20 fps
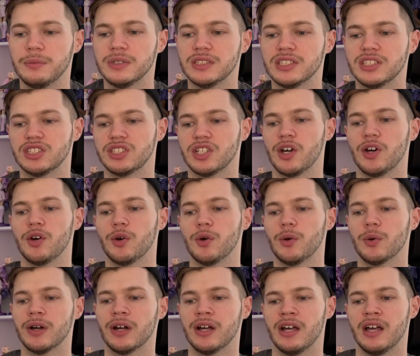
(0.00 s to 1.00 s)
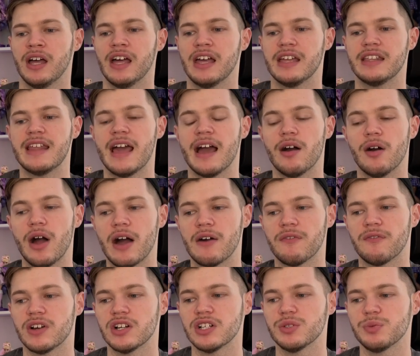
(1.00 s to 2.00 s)
So now I
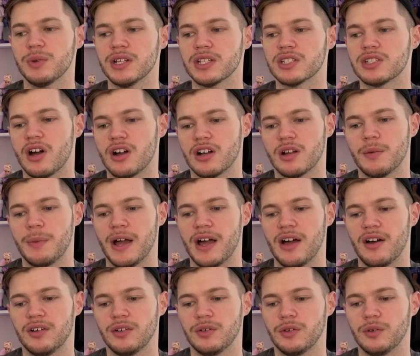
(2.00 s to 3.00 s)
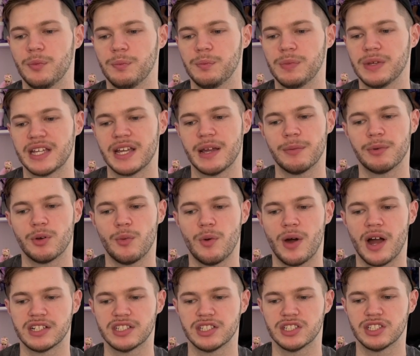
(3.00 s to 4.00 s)
first want to talk about being able to
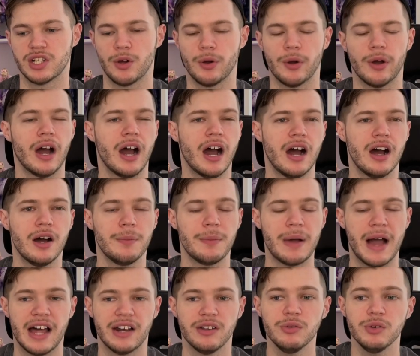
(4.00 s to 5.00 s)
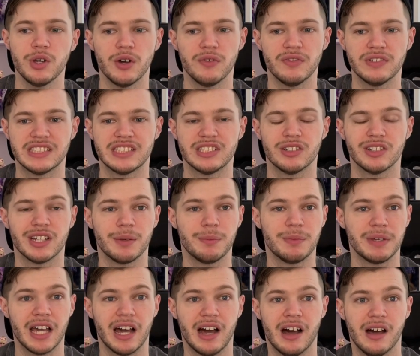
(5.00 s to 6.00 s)
watch the show. I don't know if it's still going to
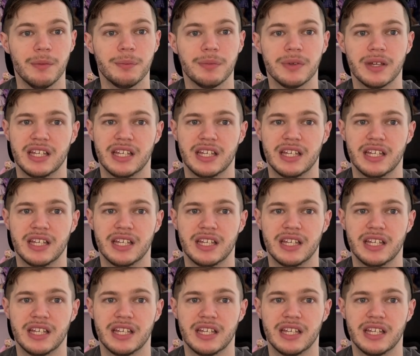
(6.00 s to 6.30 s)
be up.